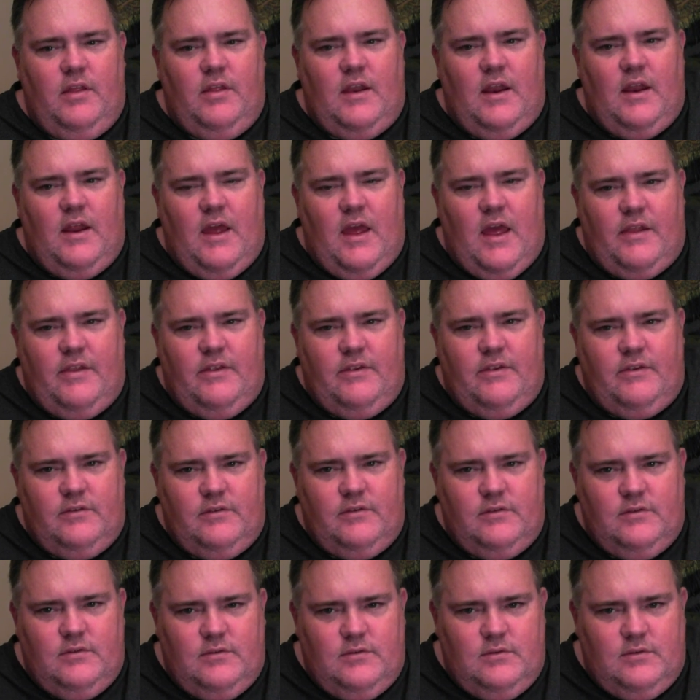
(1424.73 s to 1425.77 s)
that I had to
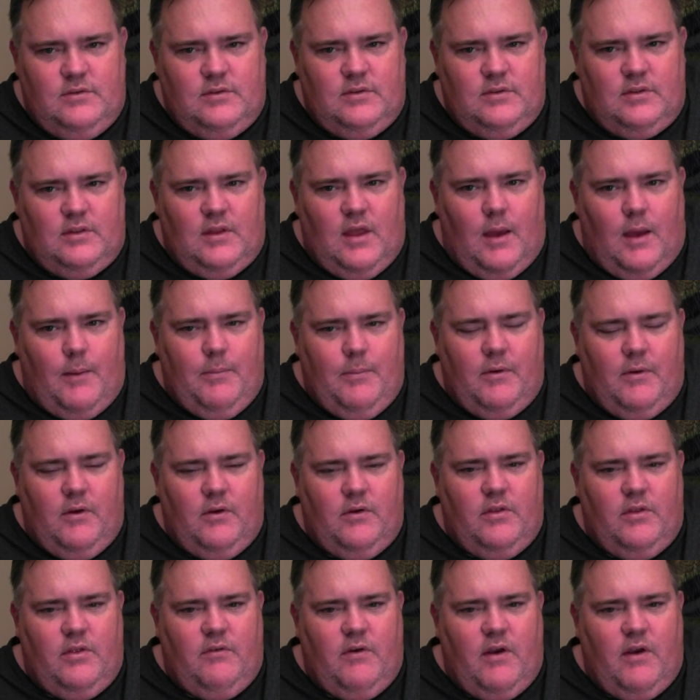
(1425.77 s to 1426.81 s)
stop and go to
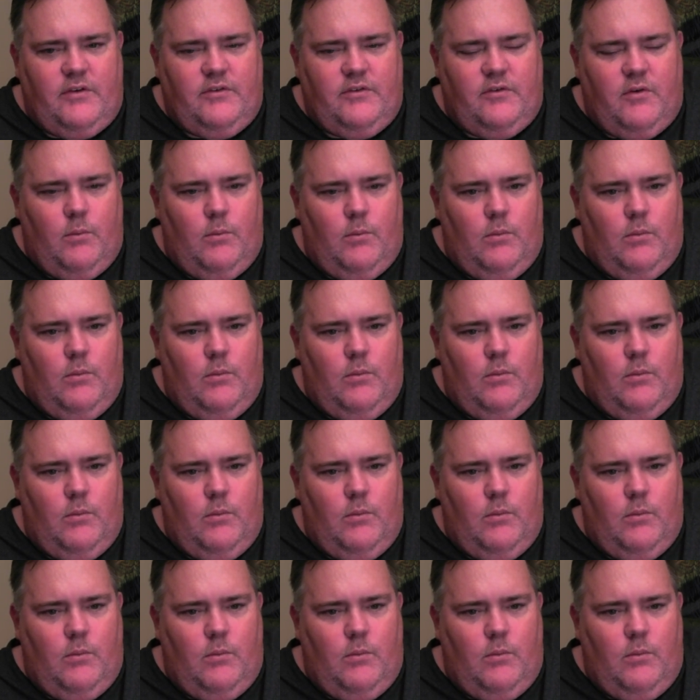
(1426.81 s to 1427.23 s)
the restroom.